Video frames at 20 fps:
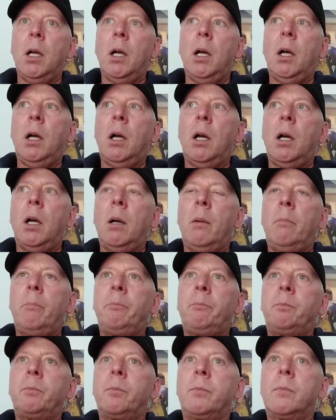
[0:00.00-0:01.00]

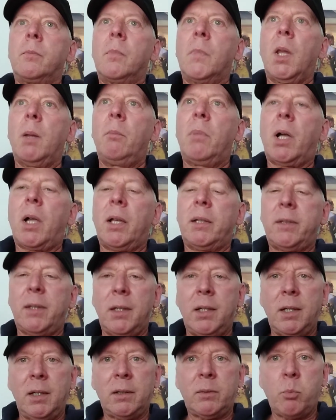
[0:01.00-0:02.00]
um, because
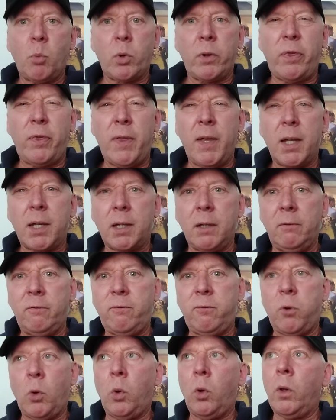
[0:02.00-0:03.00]
it is more thick and
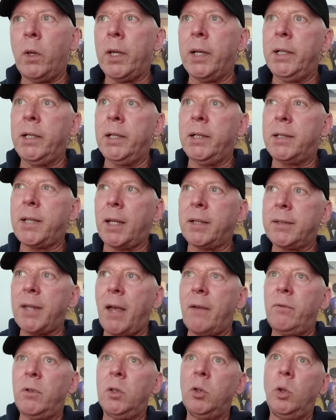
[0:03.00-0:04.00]
full, and it does
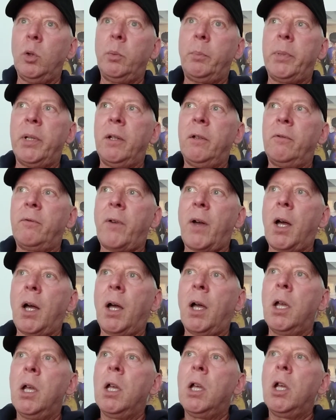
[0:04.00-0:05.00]
have a little bit
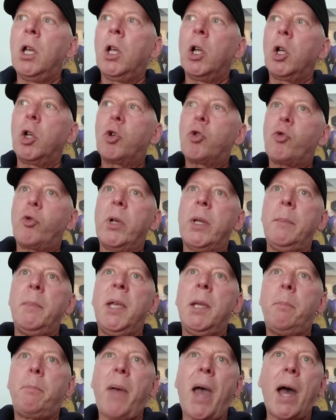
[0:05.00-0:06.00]
of
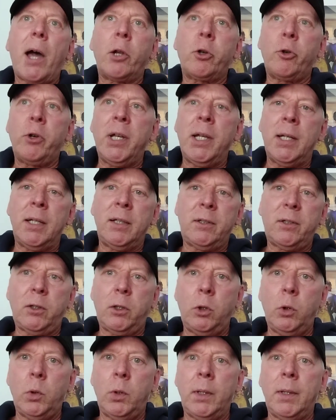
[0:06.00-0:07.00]
creamy powderiness
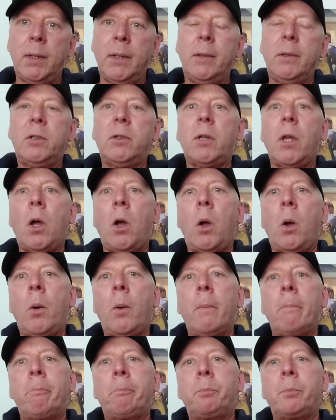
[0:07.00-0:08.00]
to it. So
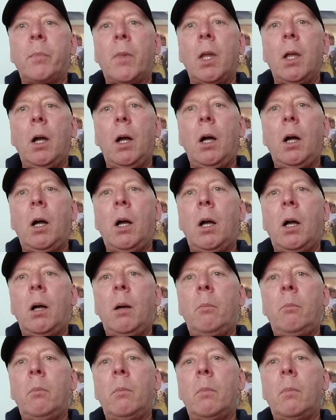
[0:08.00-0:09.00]

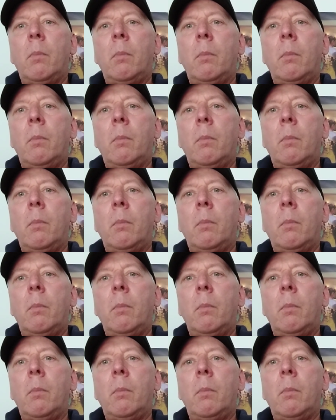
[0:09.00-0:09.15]
um,